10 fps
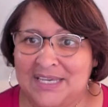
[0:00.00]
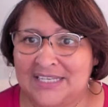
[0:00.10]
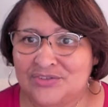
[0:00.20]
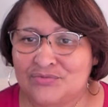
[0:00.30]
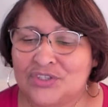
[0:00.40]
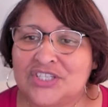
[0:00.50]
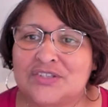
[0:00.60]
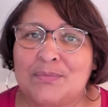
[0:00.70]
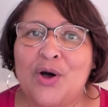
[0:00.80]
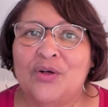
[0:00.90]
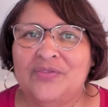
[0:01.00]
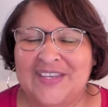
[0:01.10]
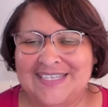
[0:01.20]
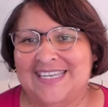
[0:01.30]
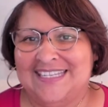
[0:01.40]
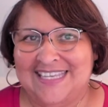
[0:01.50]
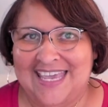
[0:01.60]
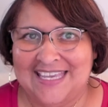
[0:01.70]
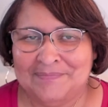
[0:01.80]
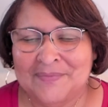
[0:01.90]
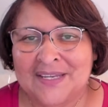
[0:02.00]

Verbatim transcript: it gets really small, and things like that.